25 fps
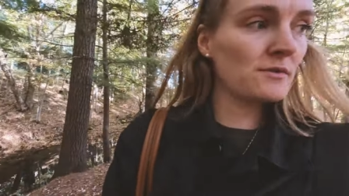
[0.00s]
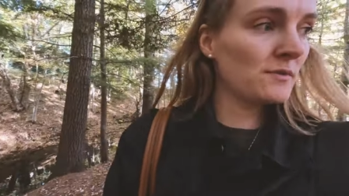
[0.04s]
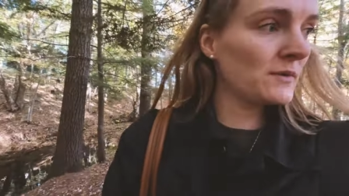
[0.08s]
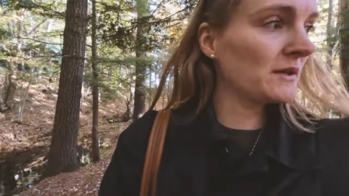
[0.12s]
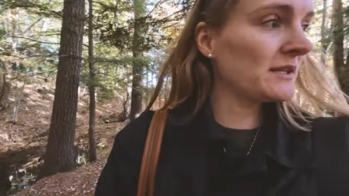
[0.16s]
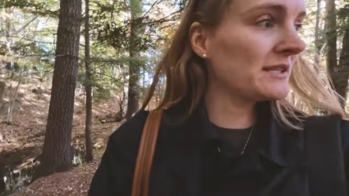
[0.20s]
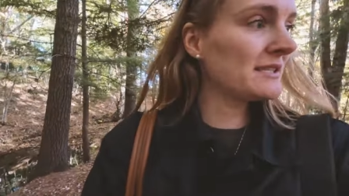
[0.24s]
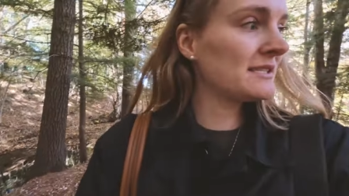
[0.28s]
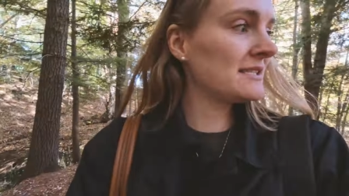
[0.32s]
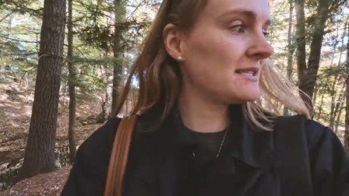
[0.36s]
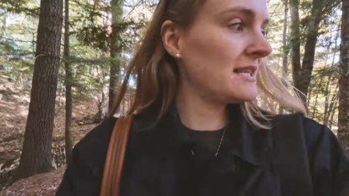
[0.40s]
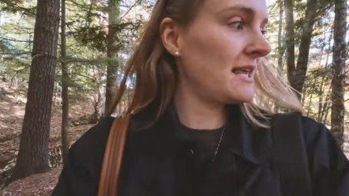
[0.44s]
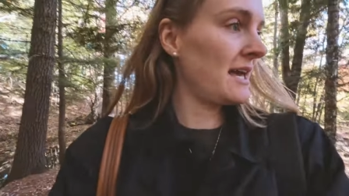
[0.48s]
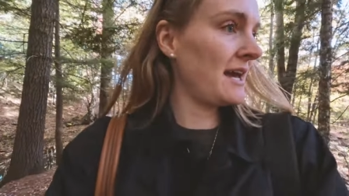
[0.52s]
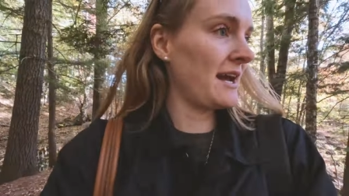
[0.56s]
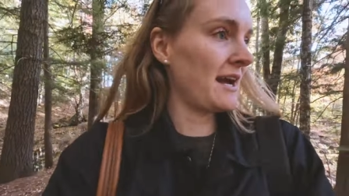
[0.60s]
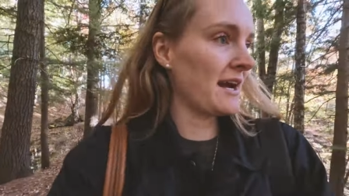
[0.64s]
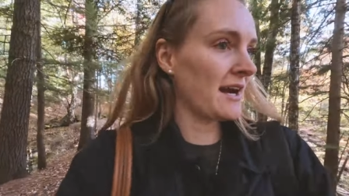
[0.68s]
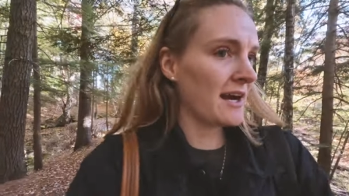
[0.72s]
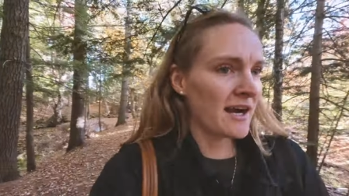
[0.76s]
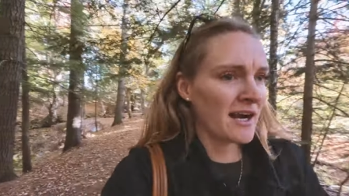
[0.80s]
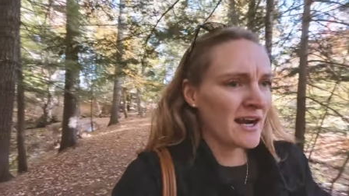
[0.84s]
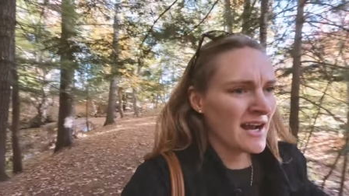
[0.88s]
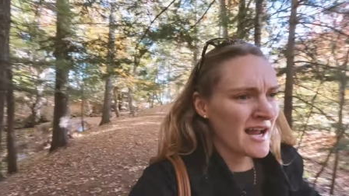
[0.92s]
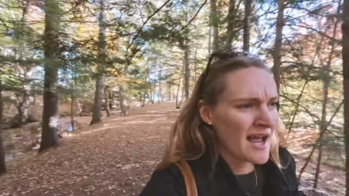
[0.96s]
the woods
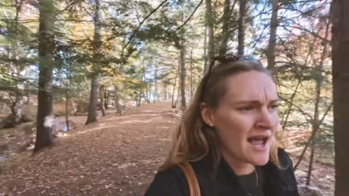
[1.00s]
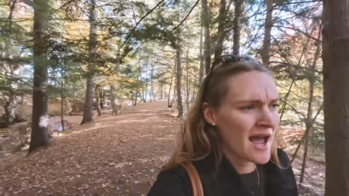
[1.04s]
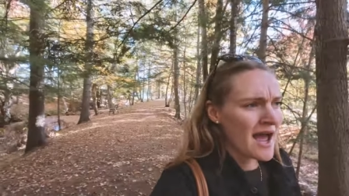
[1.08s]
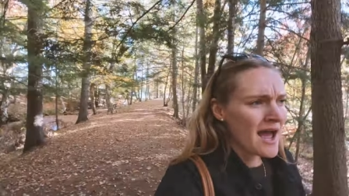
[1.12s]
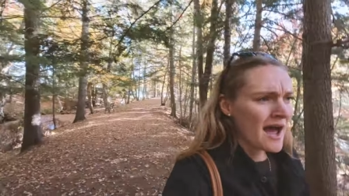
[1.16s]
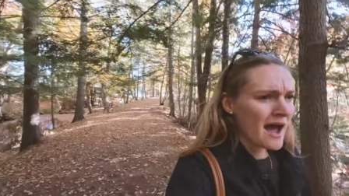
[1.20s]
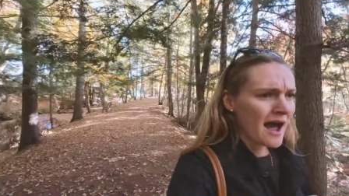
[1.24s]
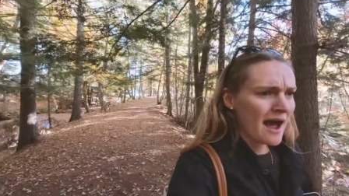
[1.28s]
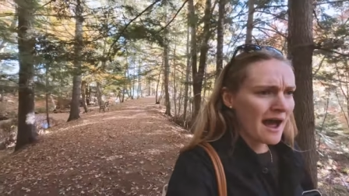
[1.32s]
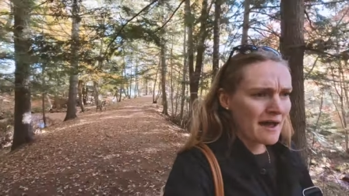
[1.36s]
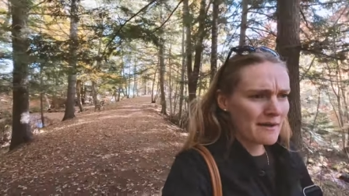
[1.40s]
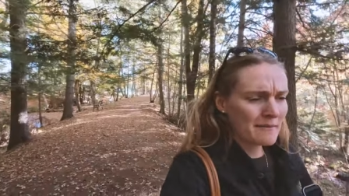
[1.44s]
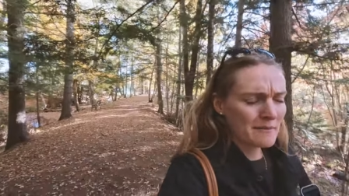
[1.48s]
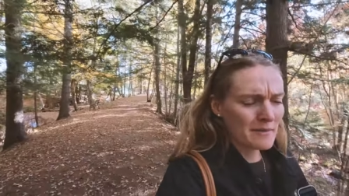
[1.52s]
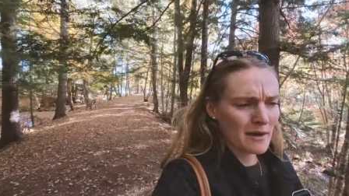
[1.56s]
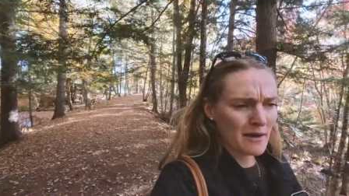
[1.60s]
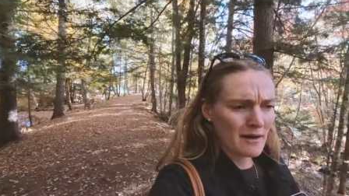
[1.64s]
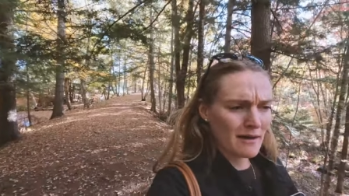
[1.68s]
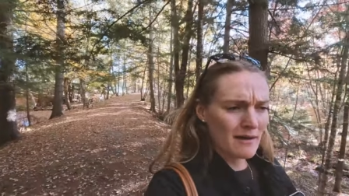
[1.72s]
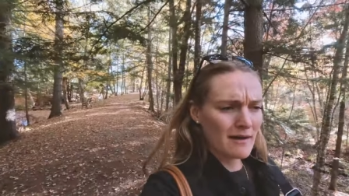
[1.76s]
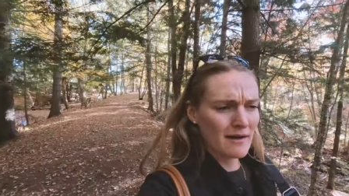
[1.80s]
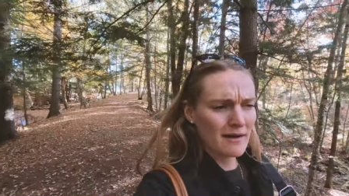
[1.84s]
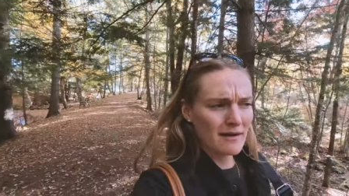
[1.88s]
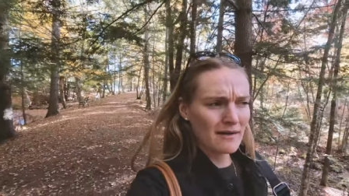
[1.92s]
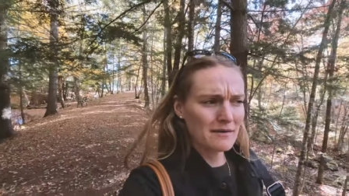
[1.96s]
there. I'm
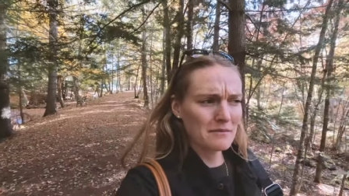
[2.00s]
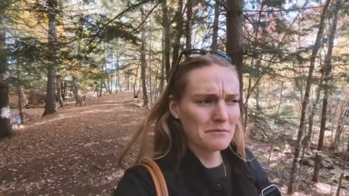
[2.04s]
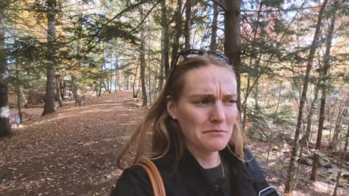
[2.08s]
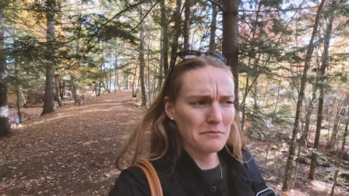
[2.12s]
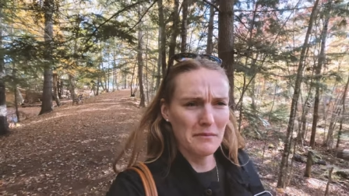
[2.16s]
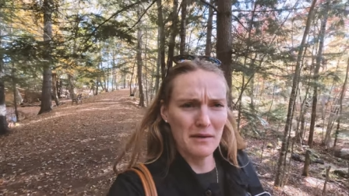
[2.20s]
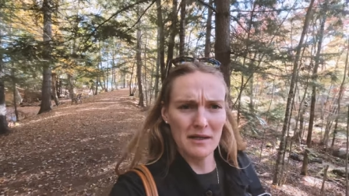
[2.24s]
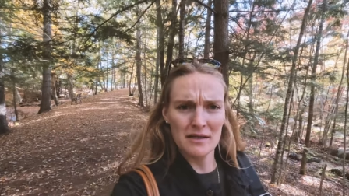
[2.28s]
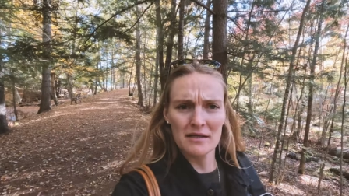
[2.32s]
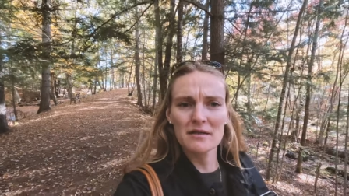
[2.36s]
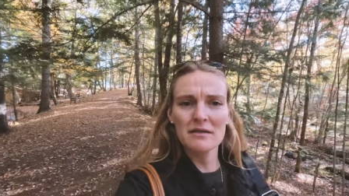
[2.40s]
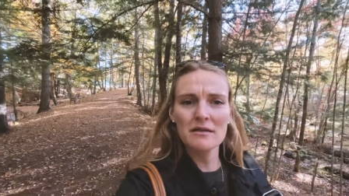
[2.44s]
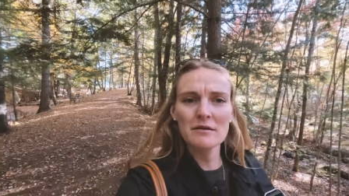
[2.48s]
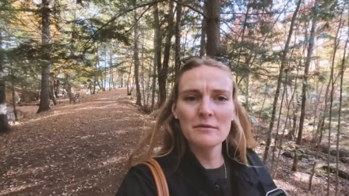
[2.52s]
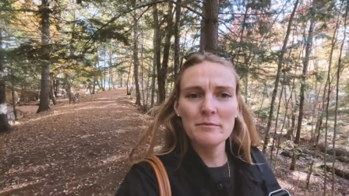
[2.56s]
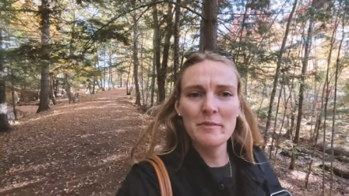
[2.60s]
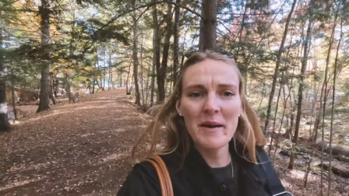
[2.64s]
on Middle